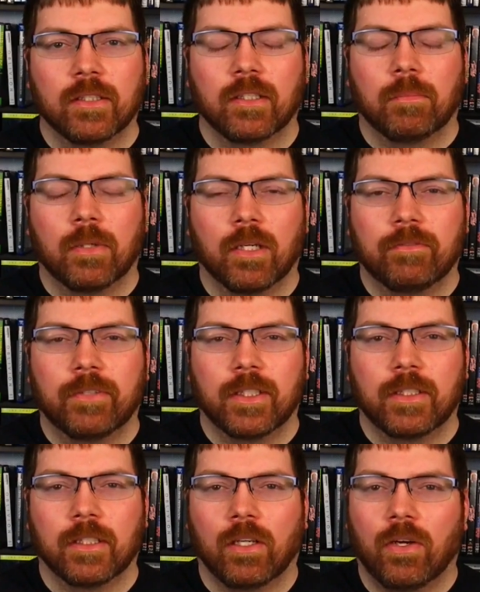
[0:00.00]
isn't
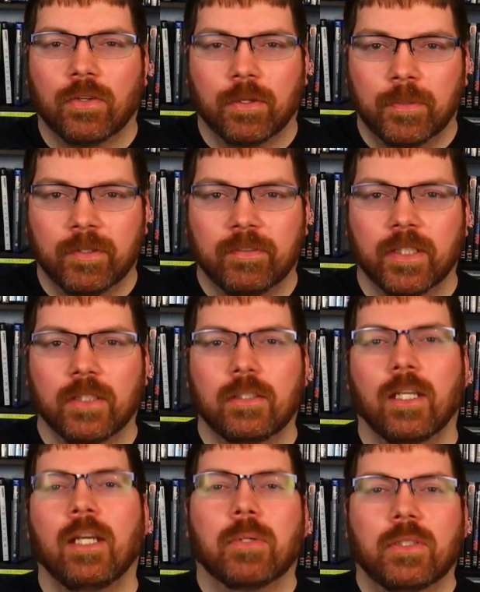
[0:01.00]
perfect in all the movies,
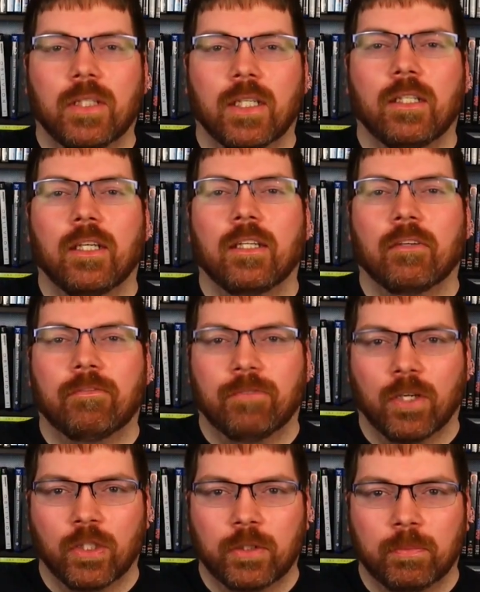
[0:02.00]
particularly the
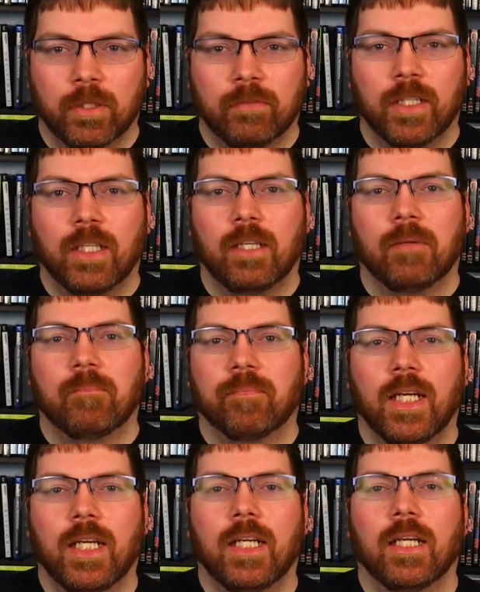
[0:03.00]
first movie,
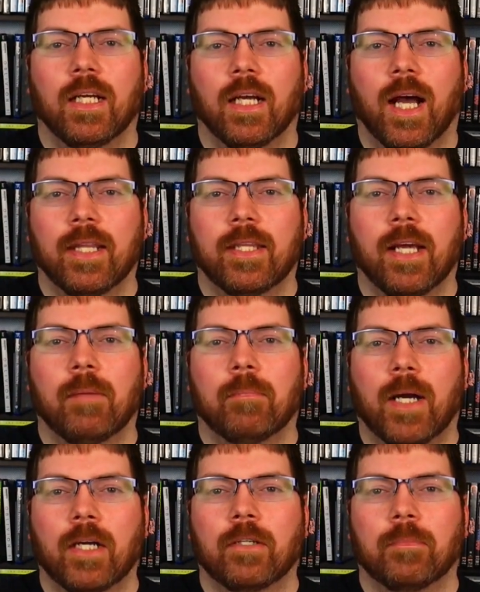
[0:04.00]
he I think
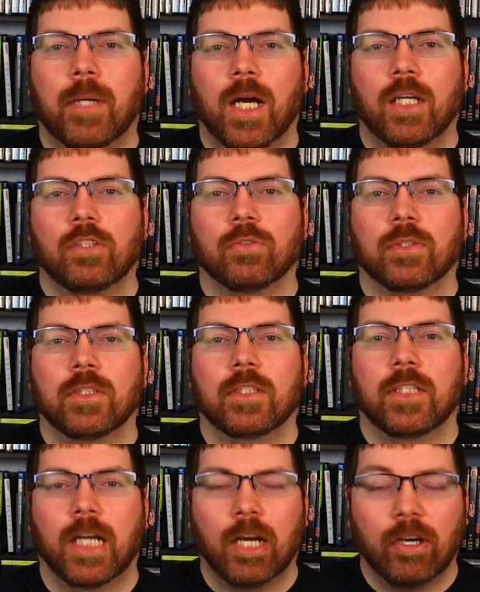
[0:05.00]
Michael Myers was
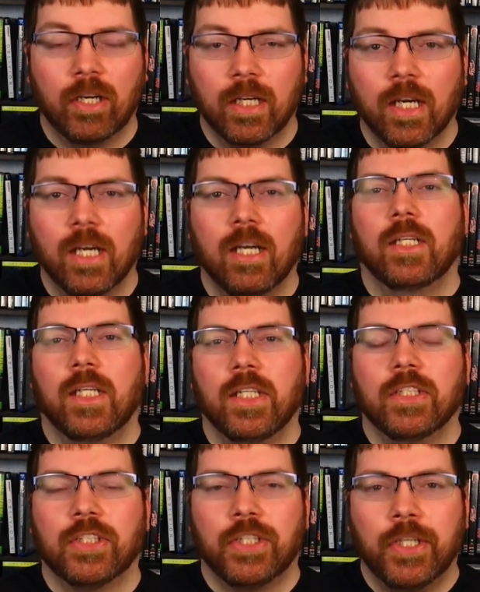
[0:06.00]
scary.
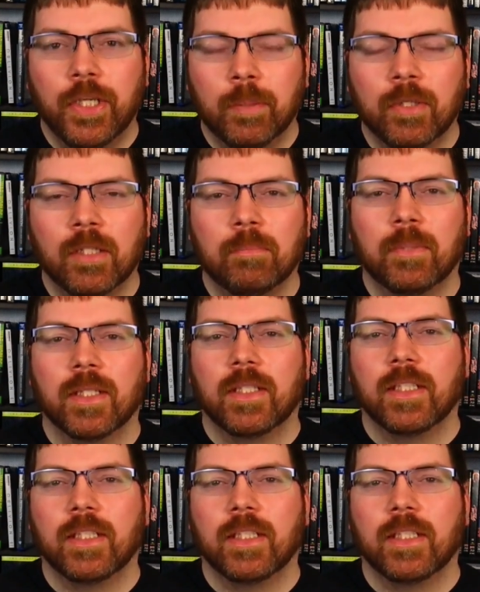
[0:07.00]
He's human, but